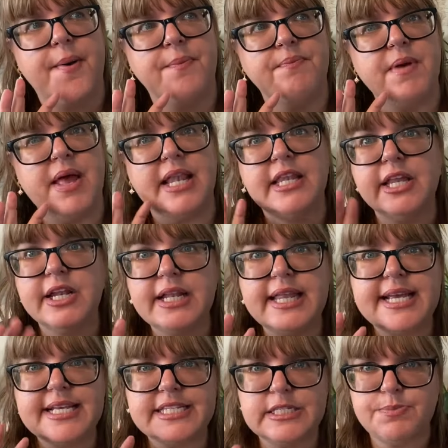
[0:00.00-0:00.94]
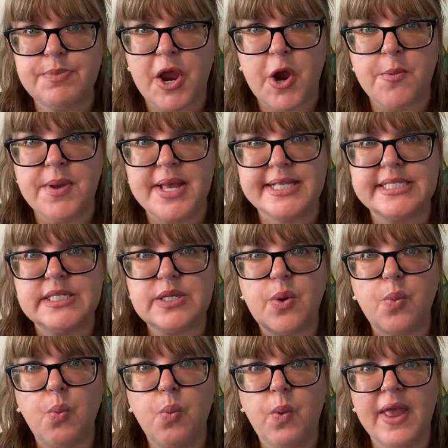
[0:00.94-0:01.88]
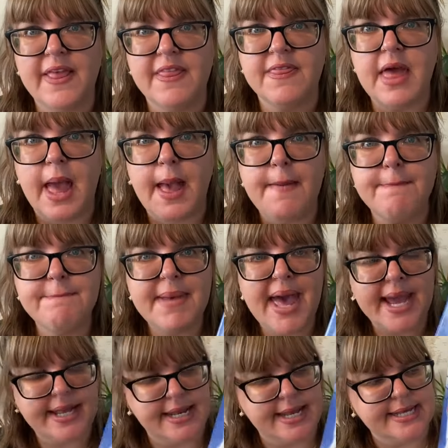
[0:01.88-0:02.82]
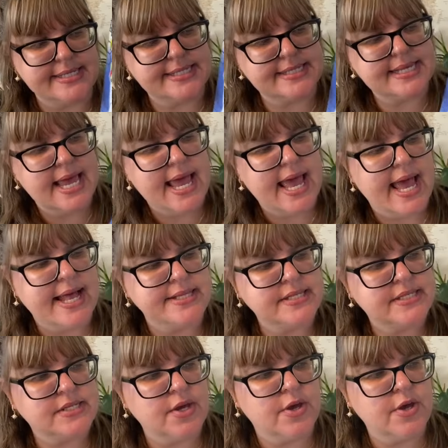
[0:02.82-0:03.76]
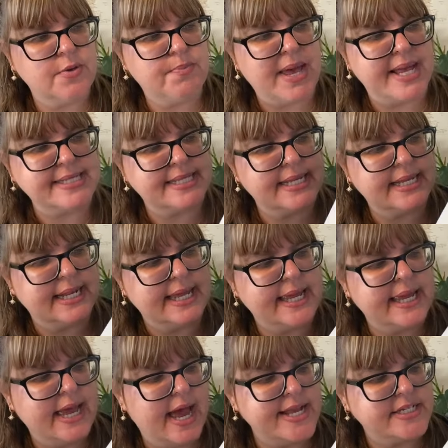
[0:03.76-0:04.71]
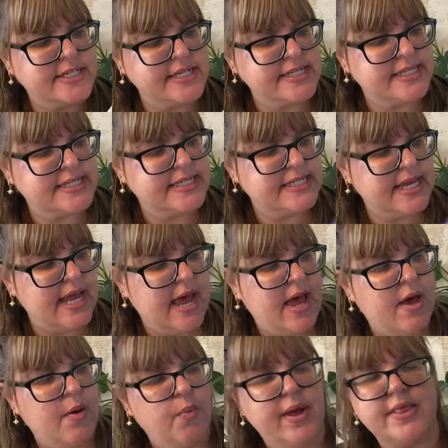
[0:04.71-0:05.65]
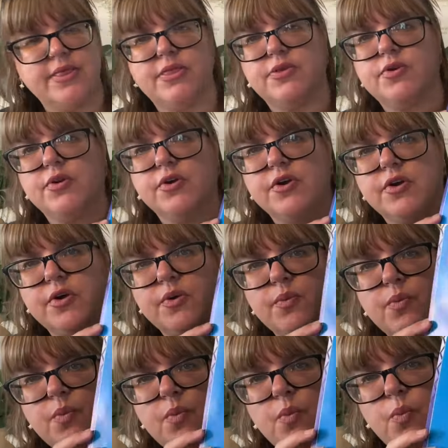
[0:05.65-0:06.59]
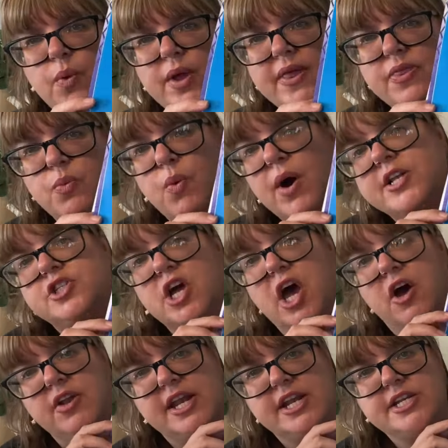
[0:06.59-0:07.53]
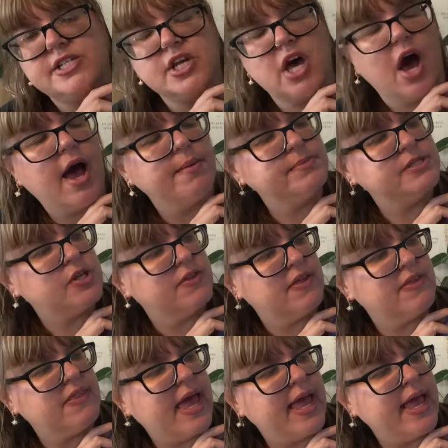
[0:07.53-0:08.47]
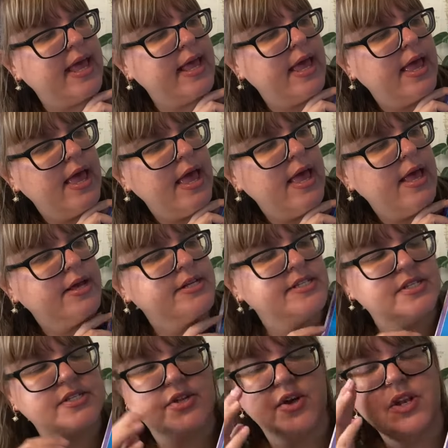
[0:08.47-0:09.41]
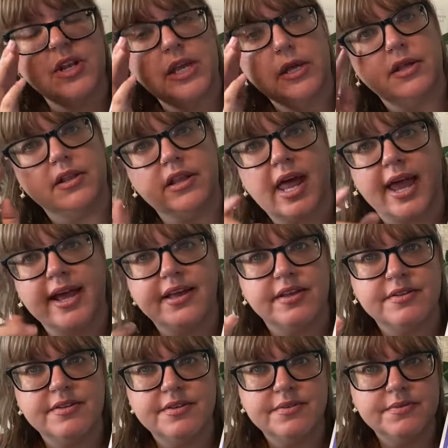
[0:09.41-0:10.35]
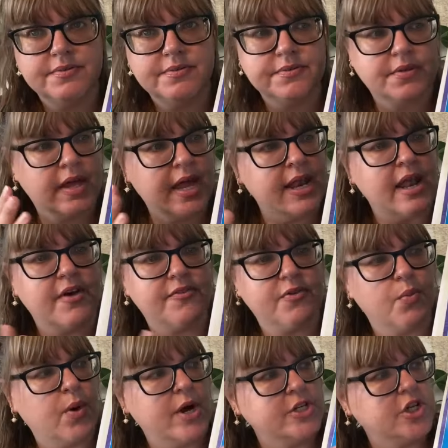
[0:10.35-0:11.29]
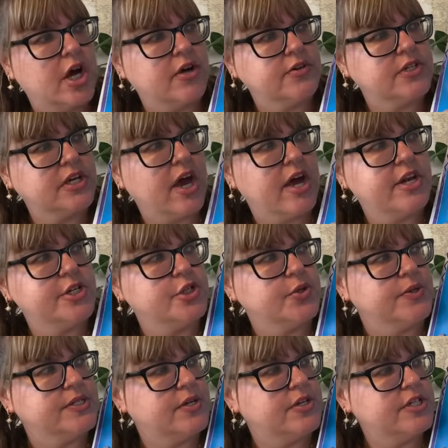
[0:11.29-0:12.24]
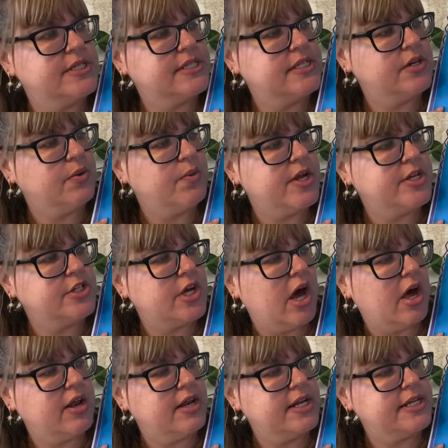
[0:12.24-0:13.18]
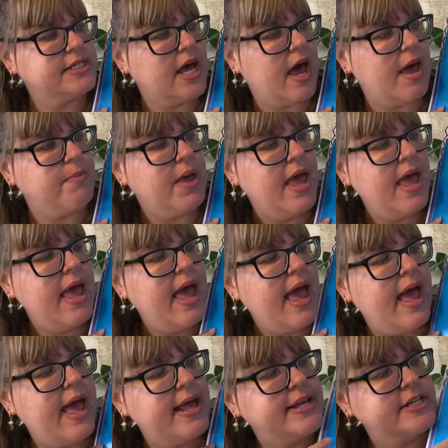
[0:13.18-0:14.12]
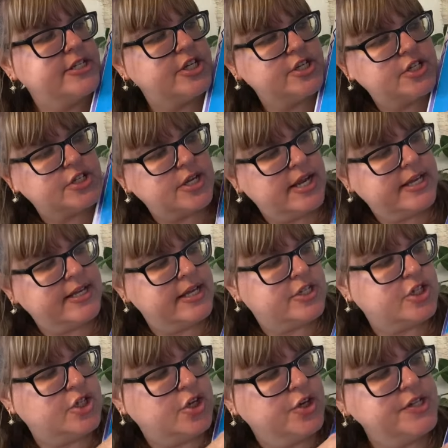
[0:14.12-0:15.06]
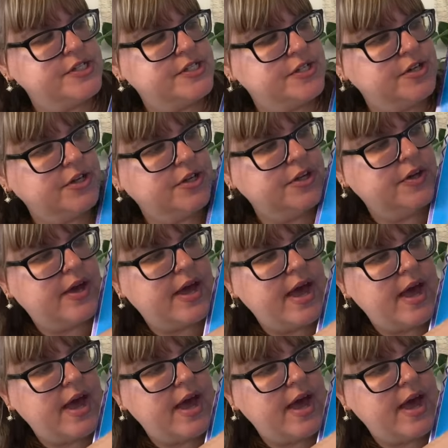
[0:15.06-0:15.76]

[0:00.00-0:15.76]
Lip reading: little experiments with magnets. And so basically I just went through with one child at a time, so that because there's only like enough for one child to kind of do it. So I just did it one child at a time. And it just shows you